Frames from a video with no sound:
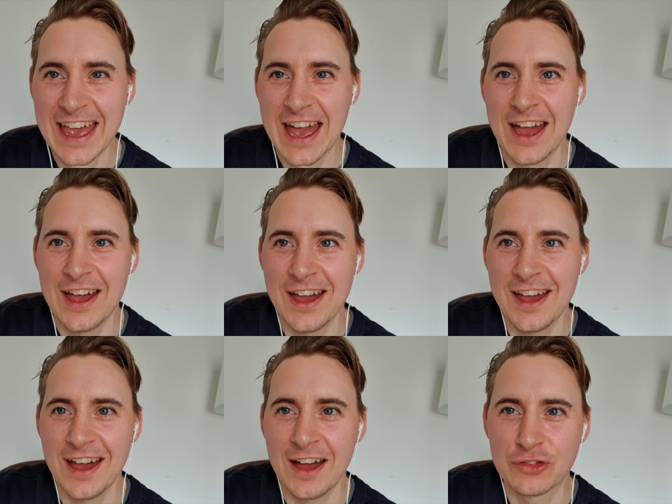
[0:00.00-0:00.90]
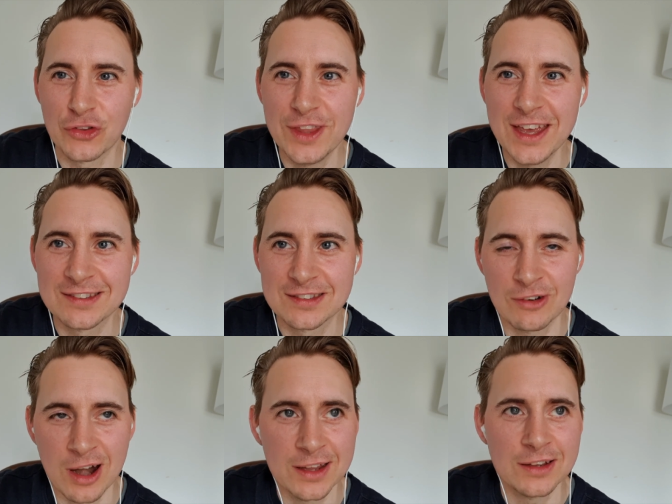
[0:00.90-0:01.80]
uh, I've done this
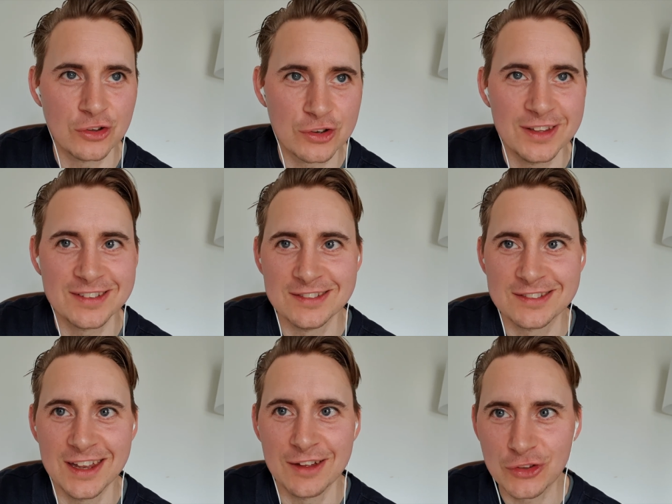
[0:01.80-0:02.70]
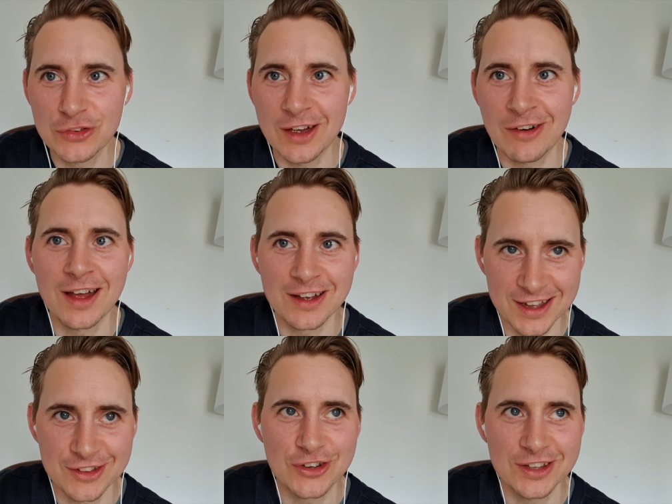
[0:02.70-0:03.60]
right. Look at this instead. I've done that right.
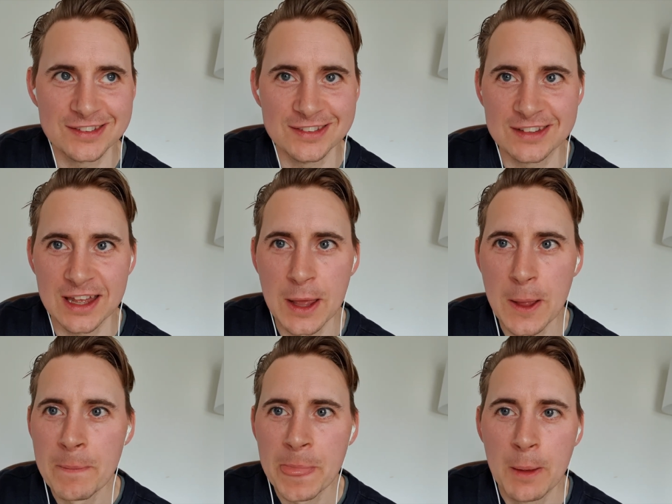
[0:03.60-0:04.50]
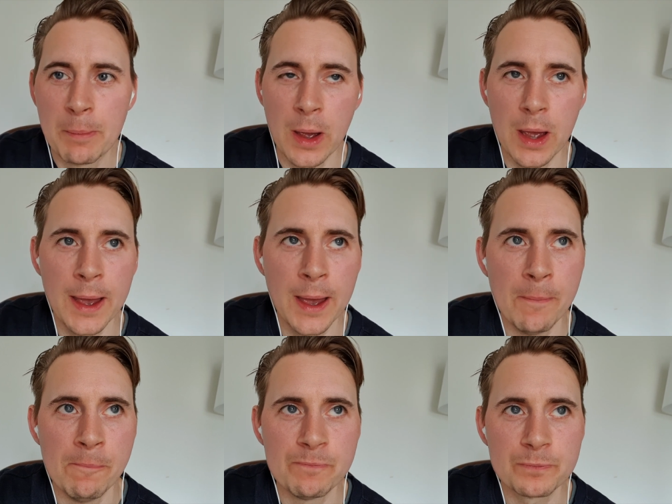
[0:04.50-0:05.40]
Okay, look at this instead. But
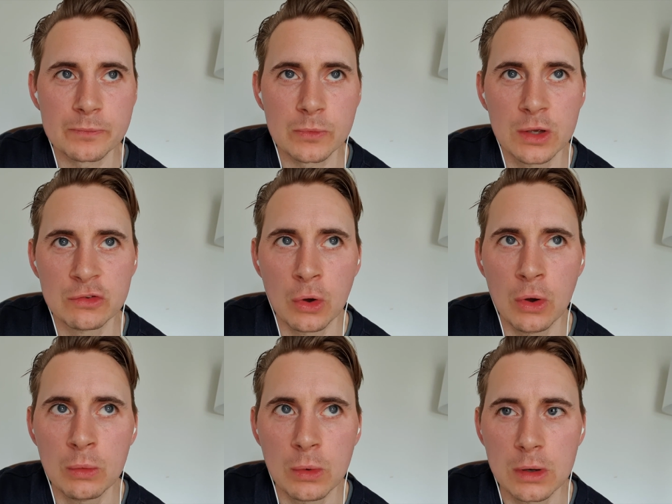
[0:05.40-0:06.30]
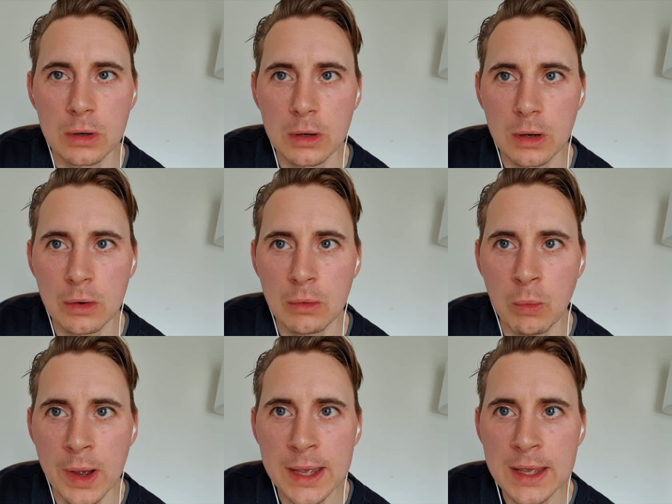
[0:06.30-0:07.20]
um, so
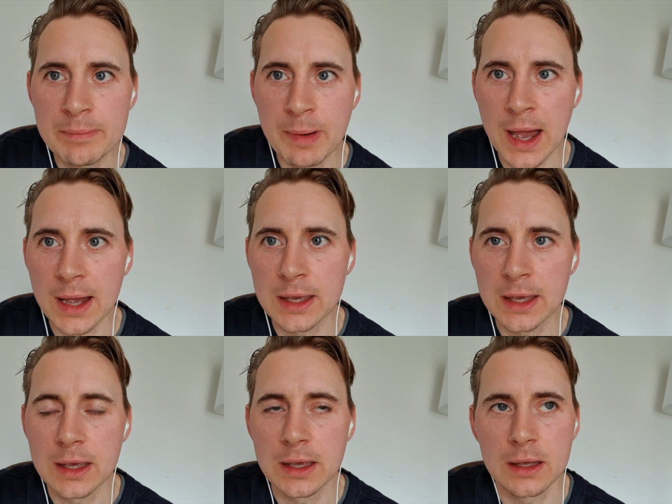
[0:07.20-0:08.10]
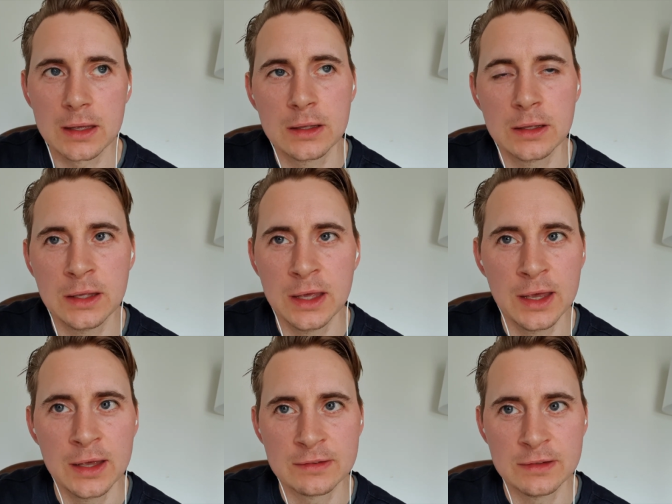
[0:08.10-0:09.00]
way back
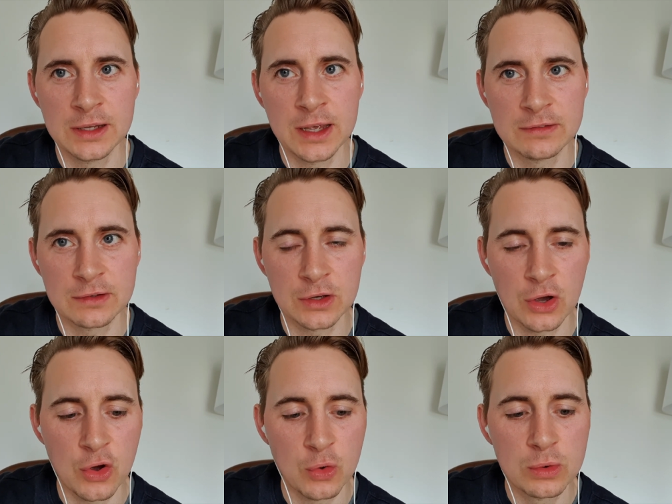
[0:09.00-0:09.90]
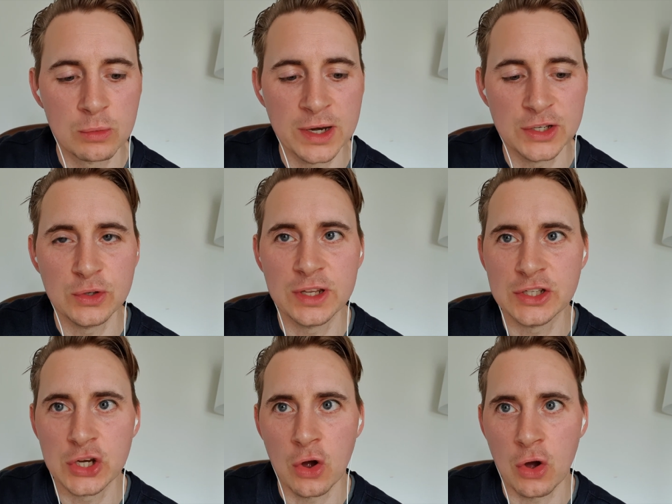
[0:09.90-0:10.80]
years and years ago, when you
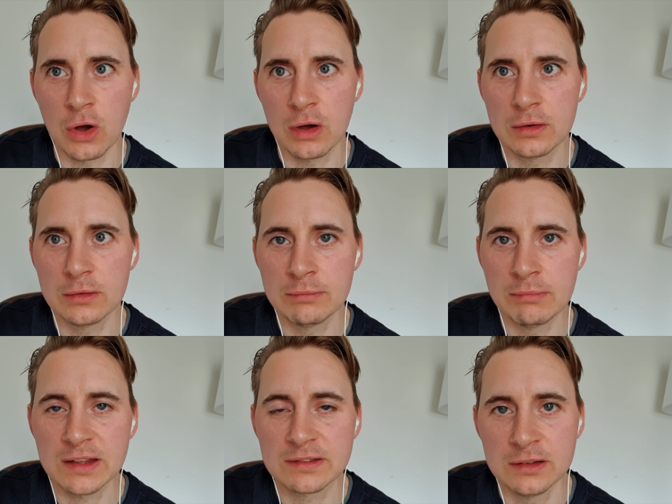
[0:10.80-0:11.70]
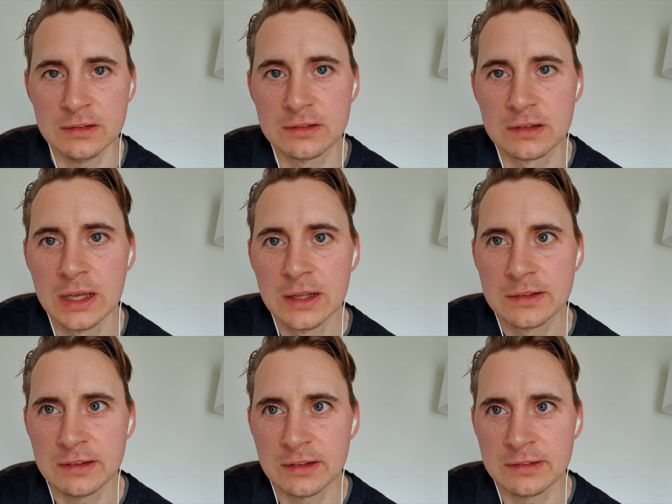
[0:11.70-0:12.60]
did your master's
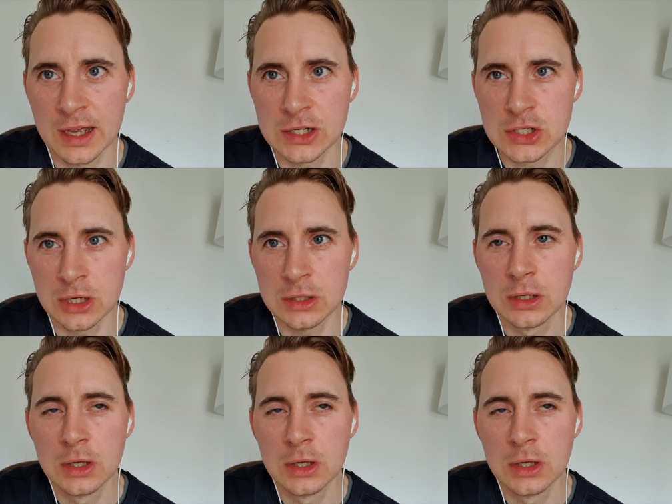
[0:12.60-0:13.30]
dissertation,